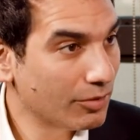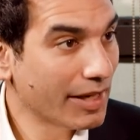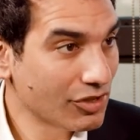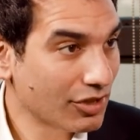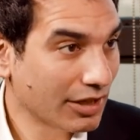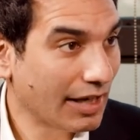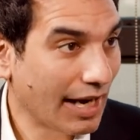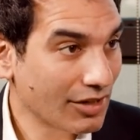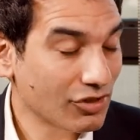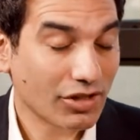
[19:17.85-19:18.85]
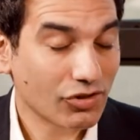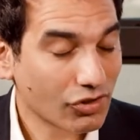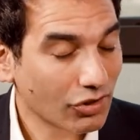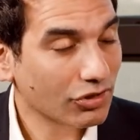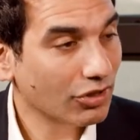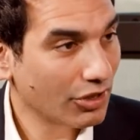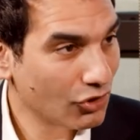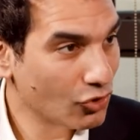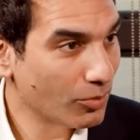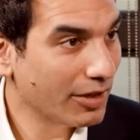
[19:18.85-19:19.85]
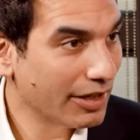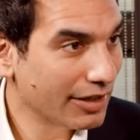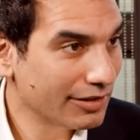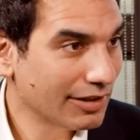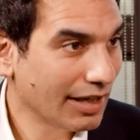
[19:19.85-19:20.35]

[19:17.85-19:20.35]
domestic gas and certainly Jubilee and